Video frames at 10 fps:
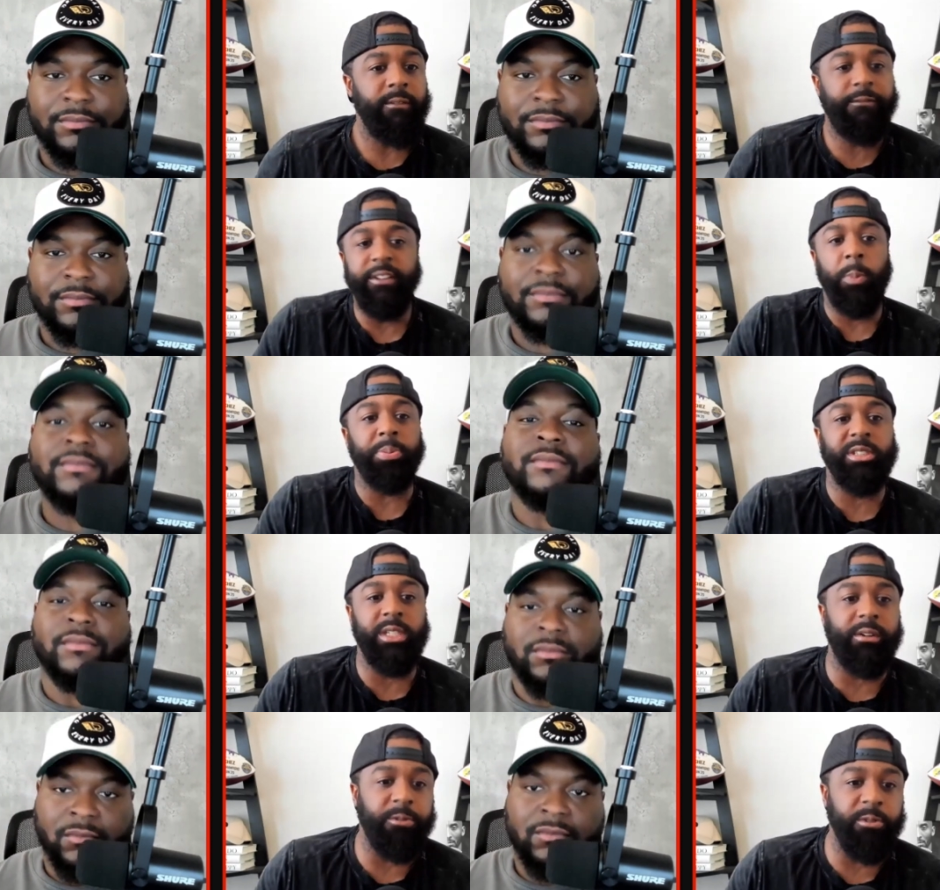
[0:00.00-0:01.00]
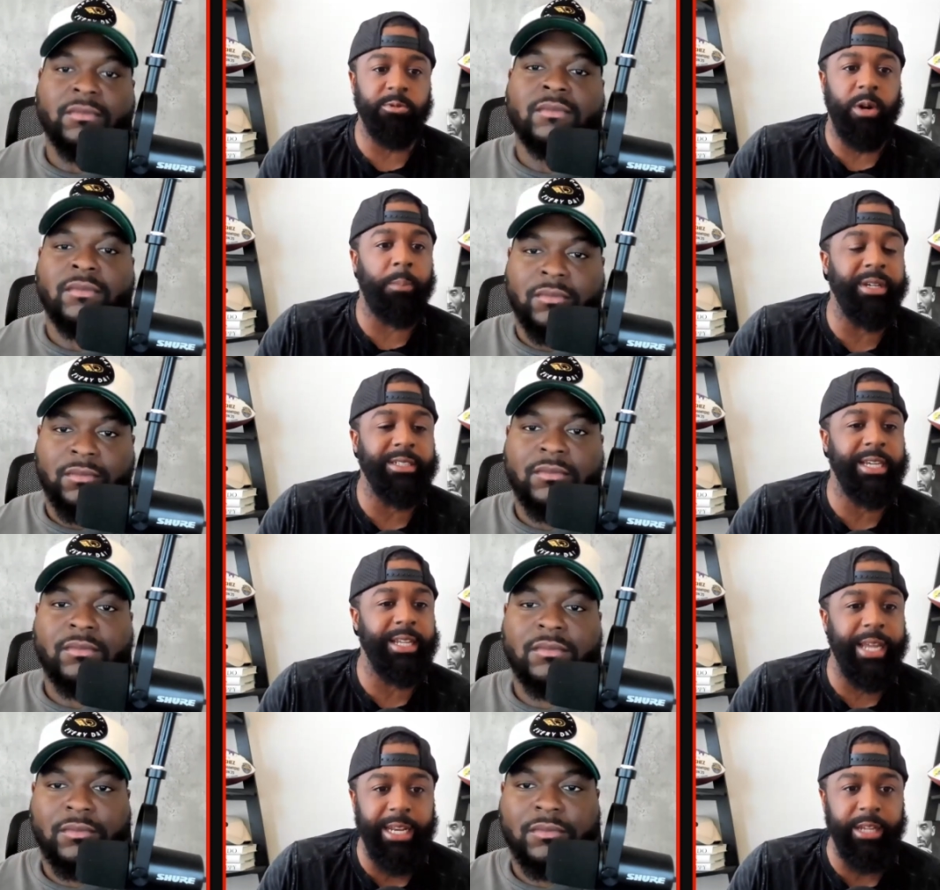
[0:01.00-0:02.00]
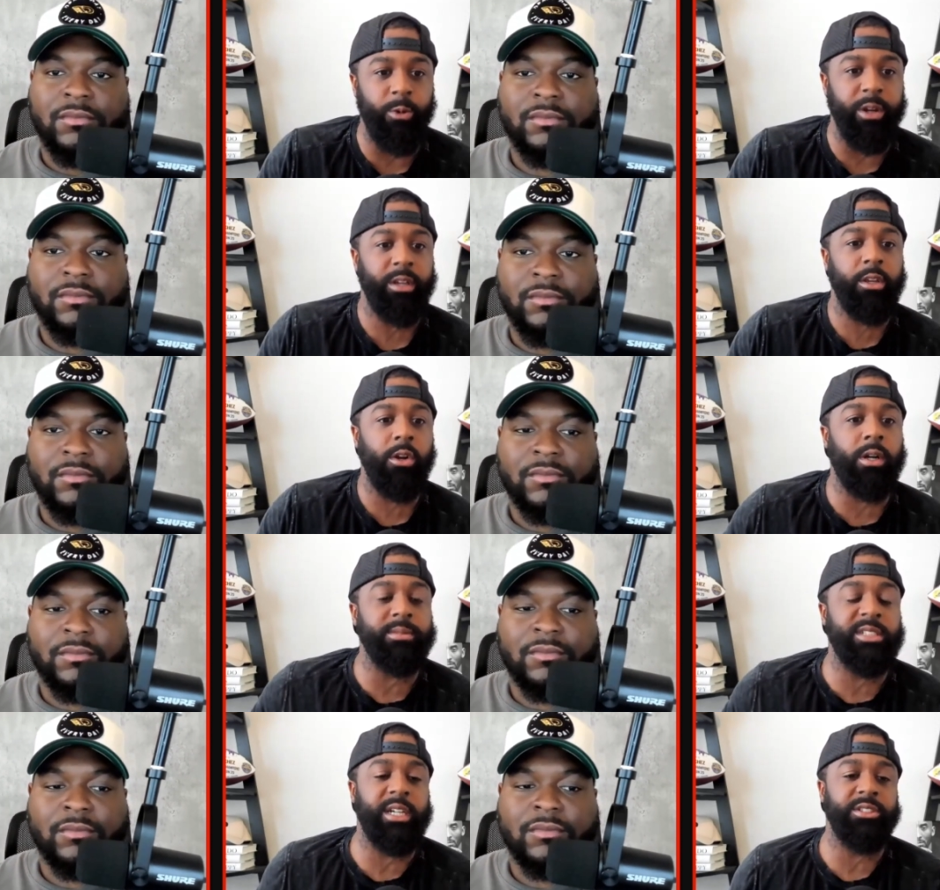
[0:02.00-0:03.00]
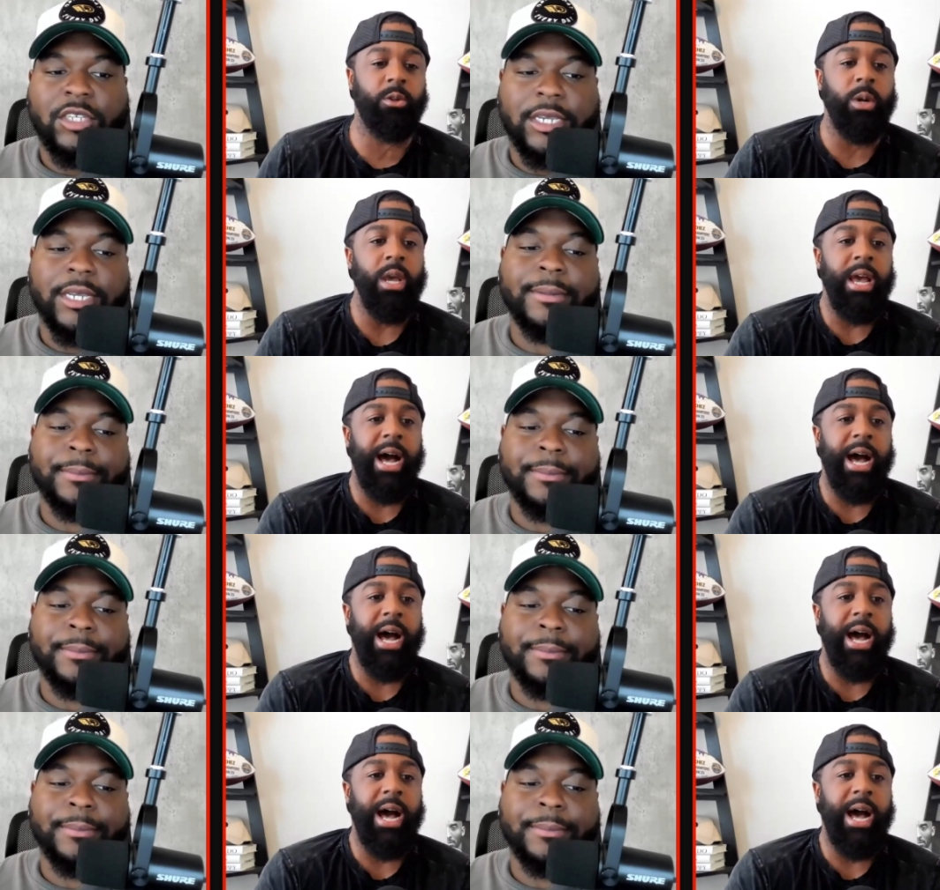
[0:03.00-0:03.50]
Speaker 1: 50% of first round picks hit anyway. You know what I'm saying? So yeah.